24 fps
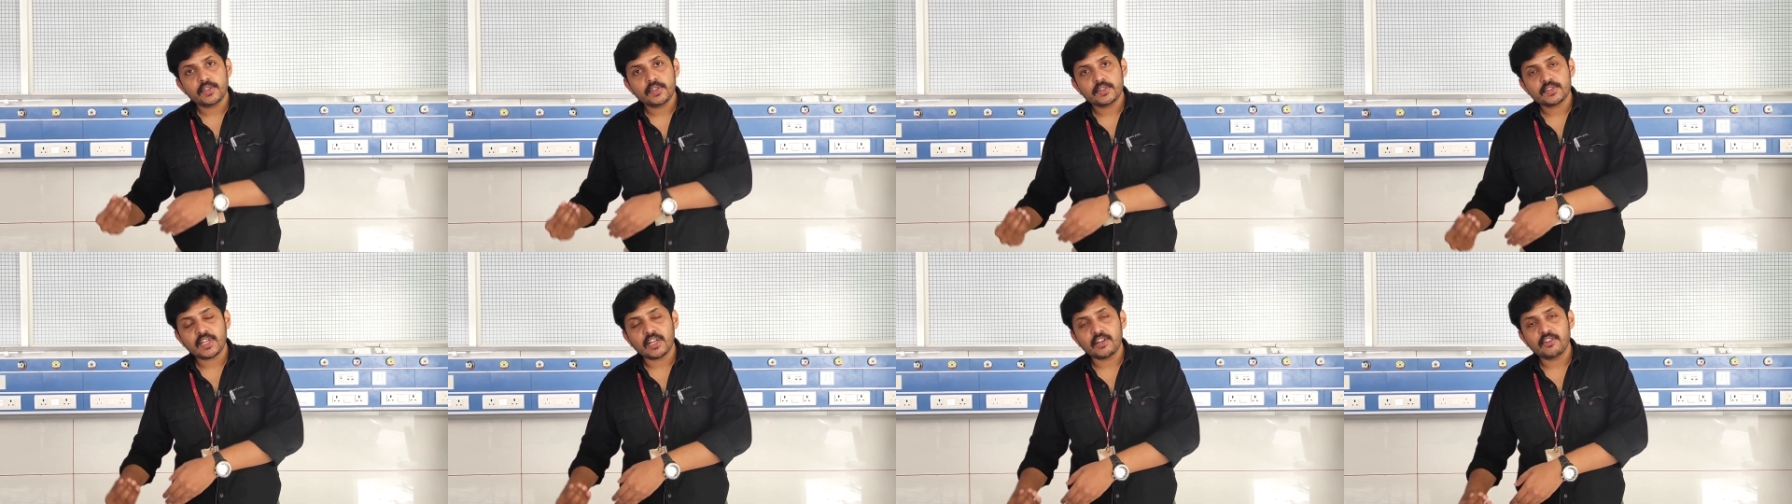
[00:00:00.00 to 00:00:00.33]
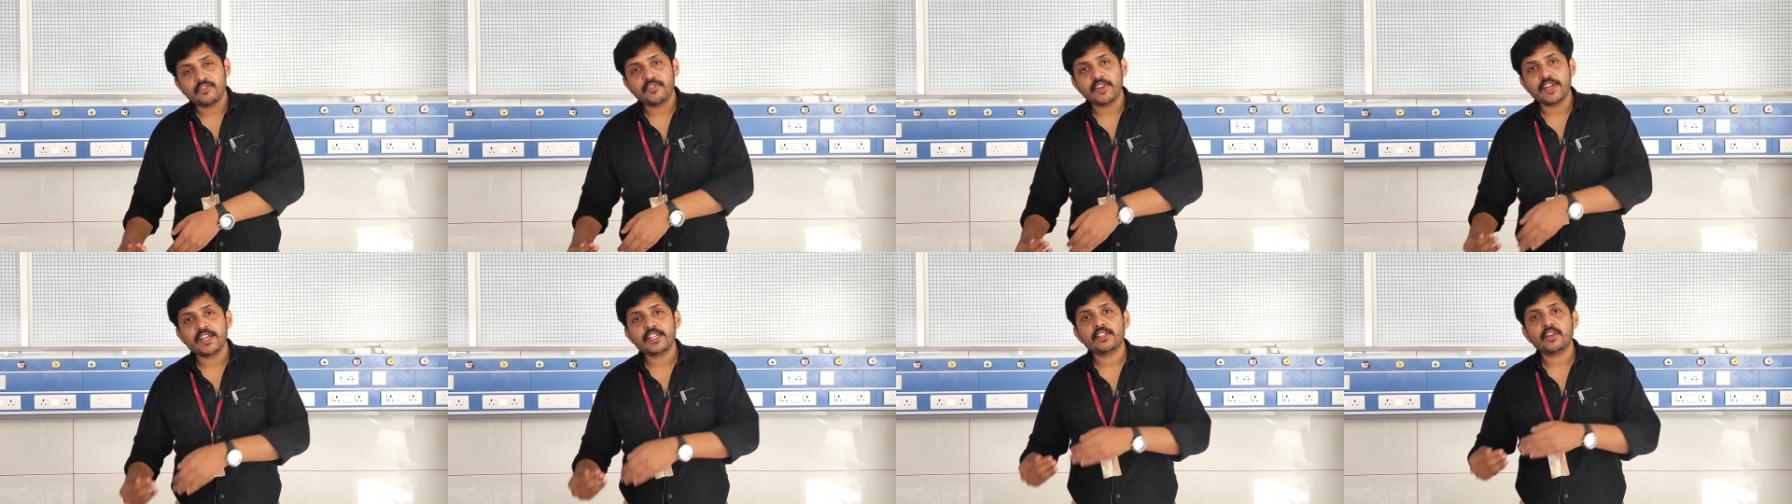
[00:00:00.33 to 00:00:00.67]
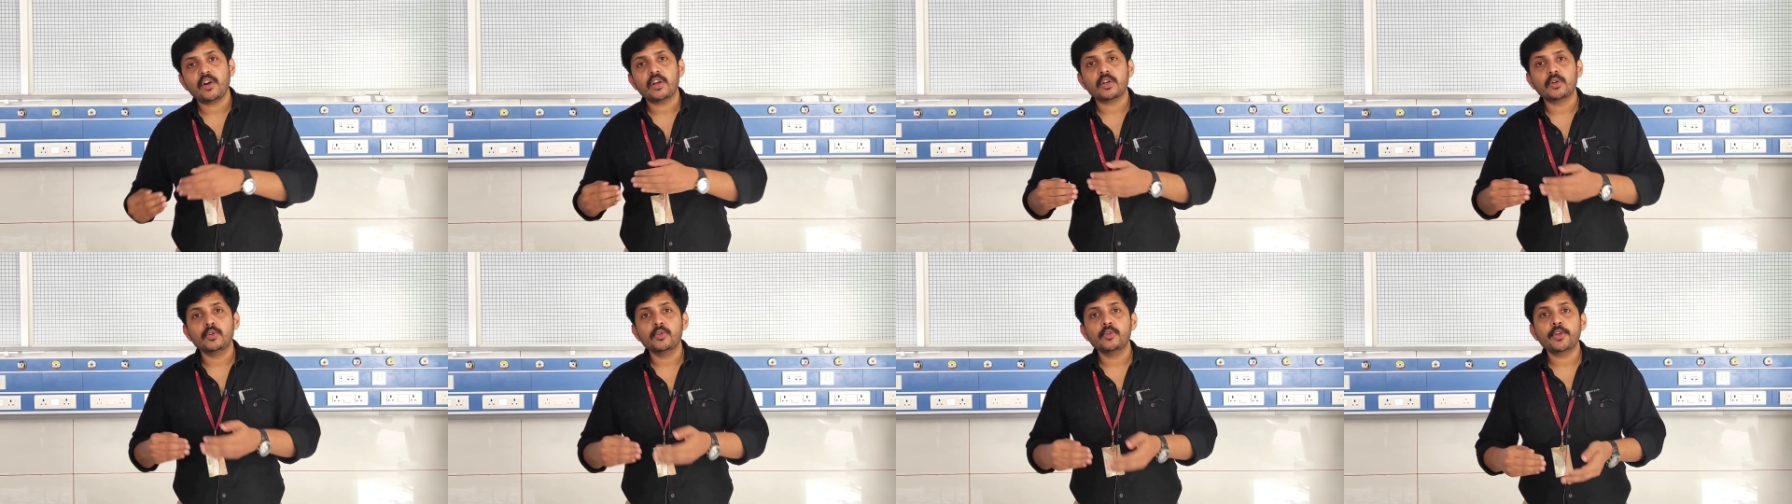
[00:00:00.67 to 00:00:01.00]
sulfate
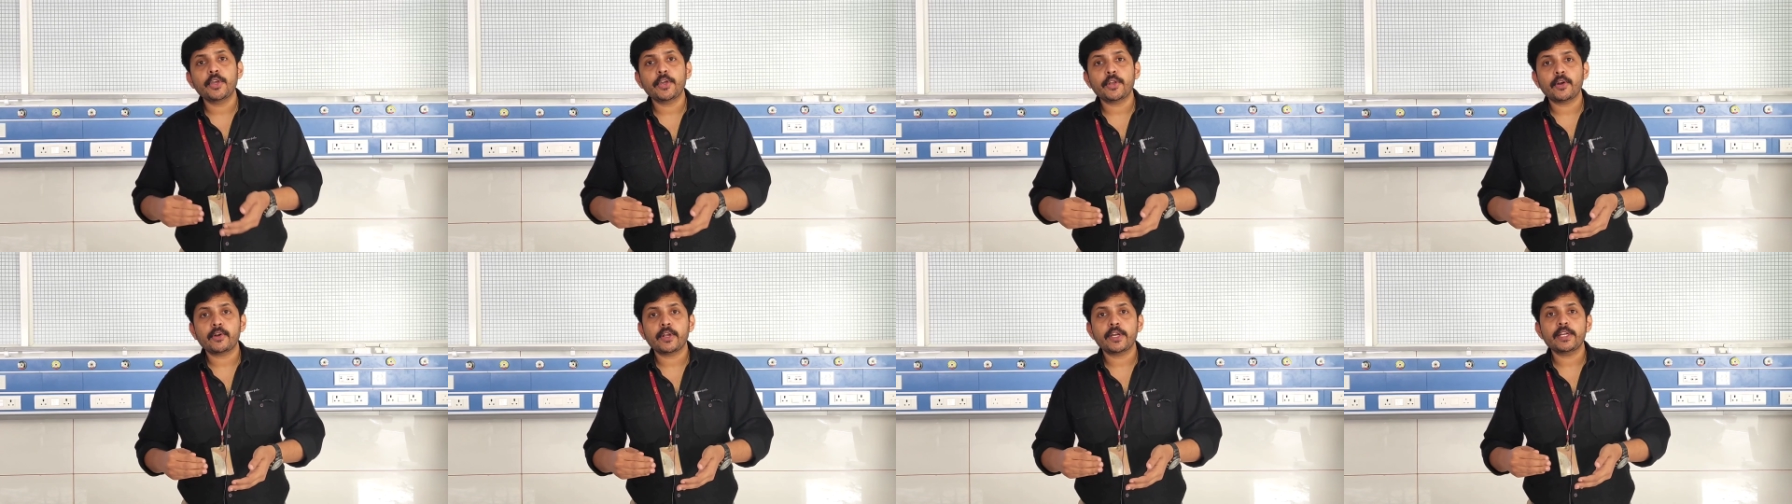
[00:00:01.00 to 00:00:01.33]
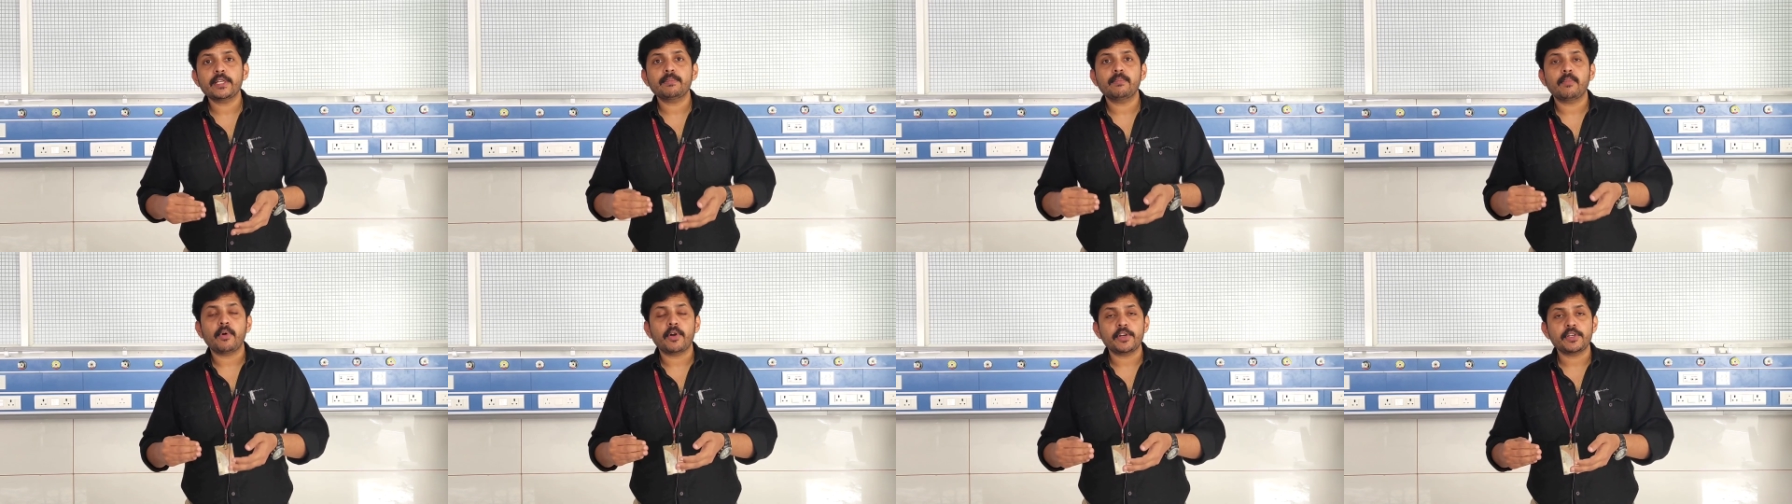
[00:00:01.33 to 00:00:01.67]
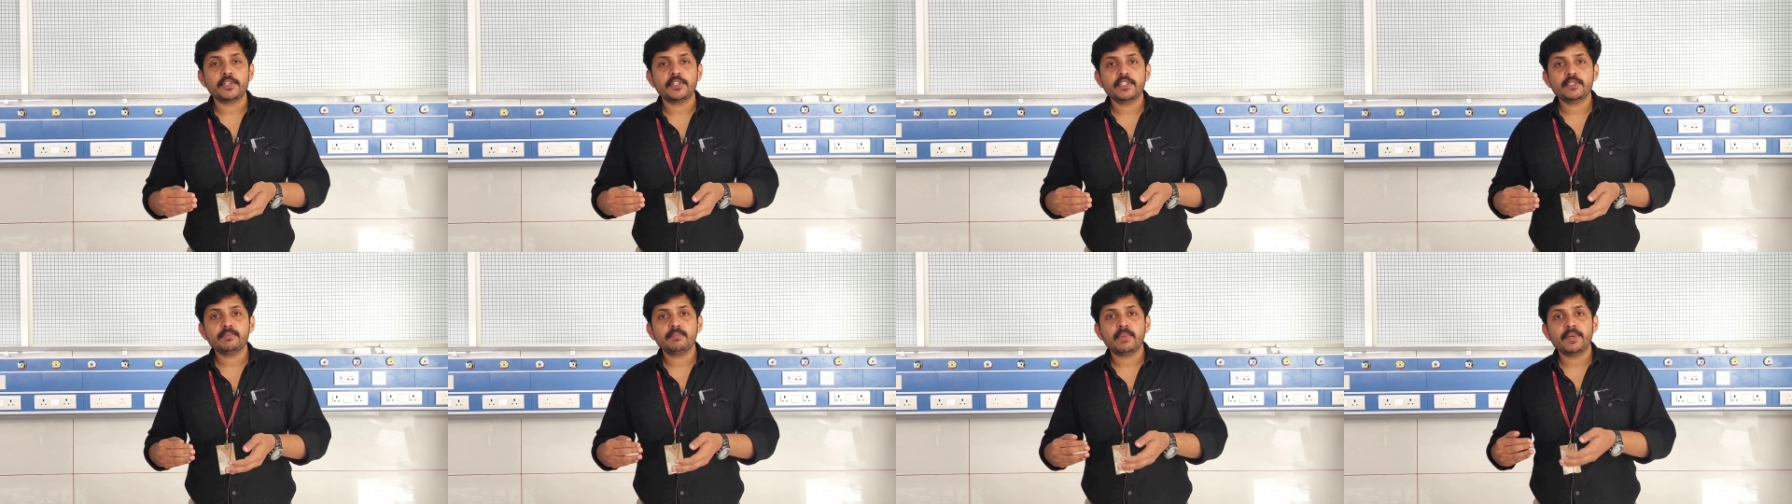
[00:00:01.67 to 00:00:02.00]
or glucuronide
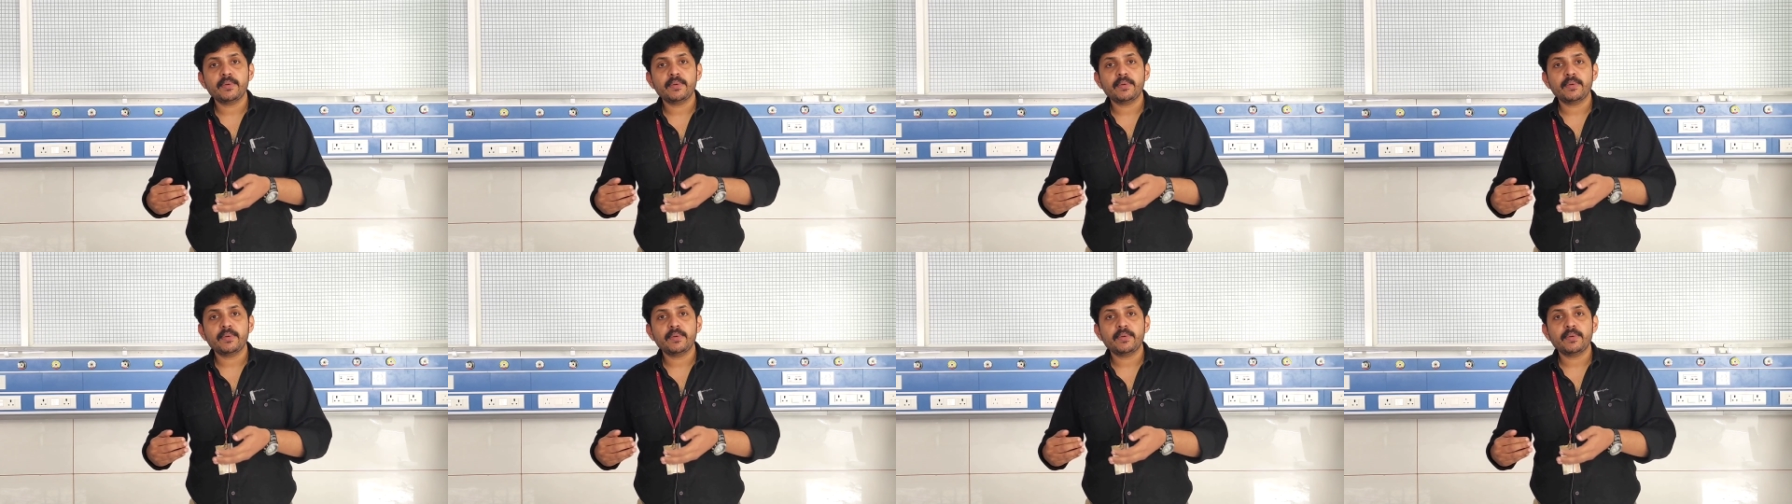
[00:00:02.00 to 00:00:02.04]
moieties